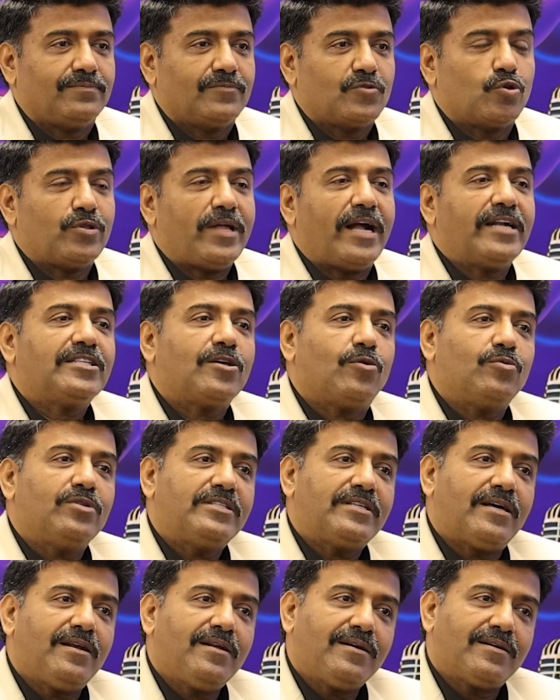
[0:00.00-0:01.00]
So that's how
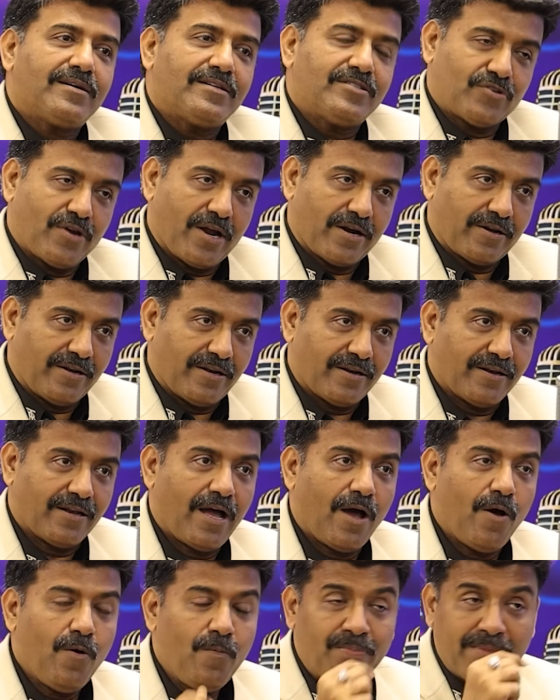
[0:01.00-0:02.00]
these are constructed.
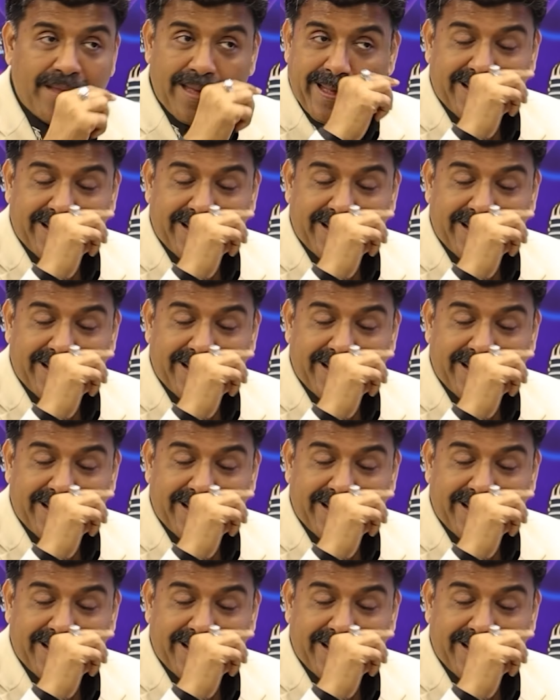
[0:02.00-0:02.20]
Now